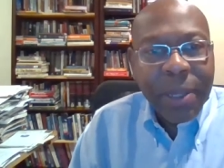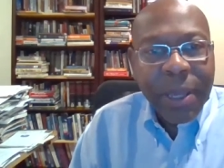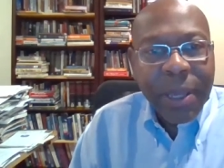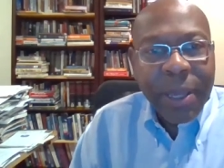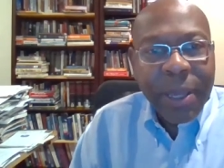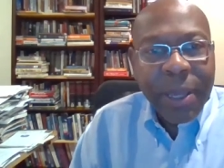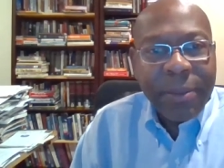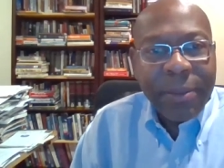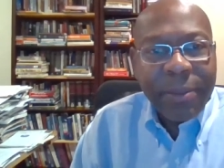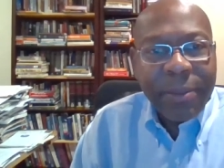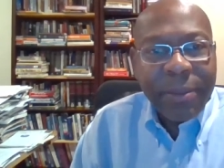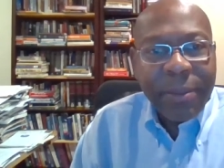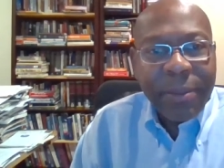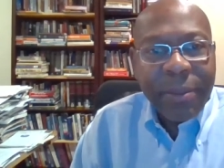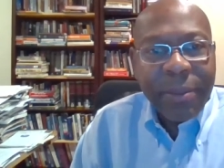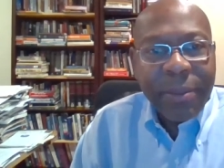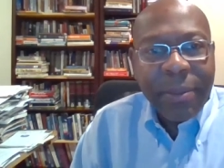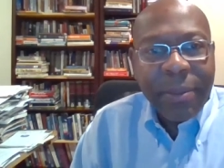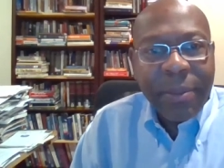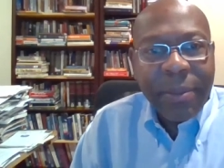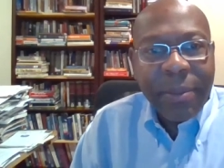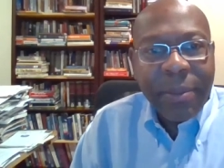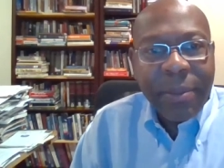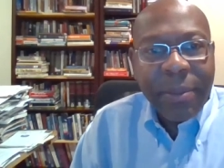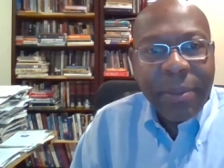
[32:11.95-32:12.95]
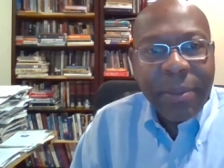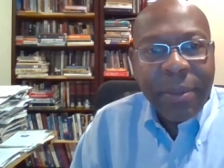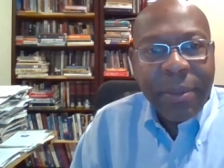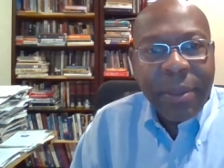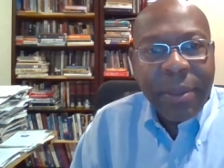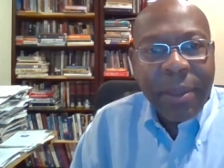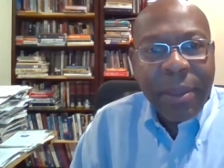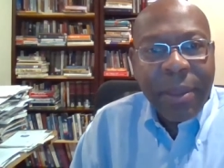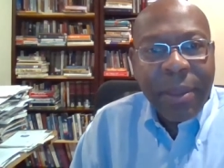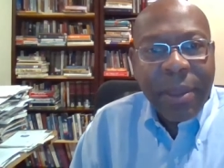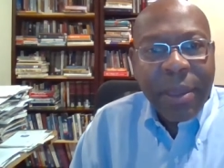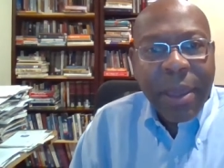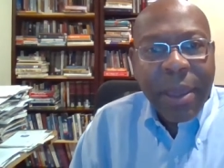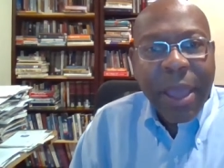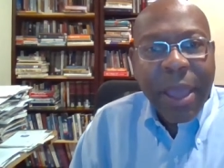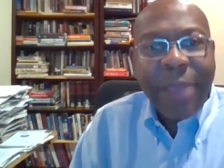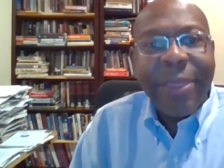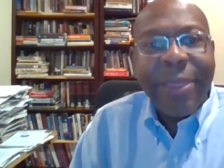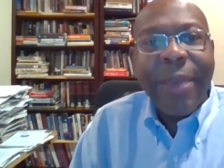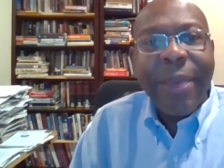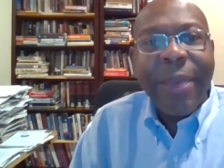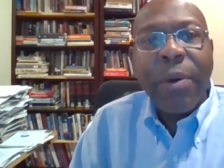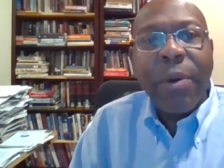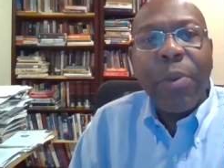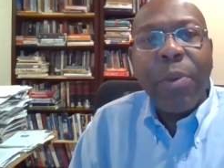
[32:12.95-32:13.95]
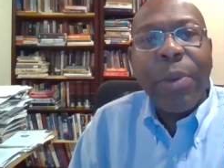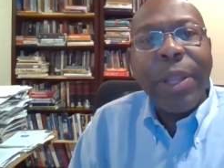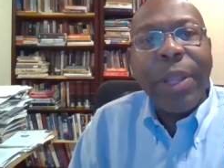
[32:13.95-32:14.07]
play, and they were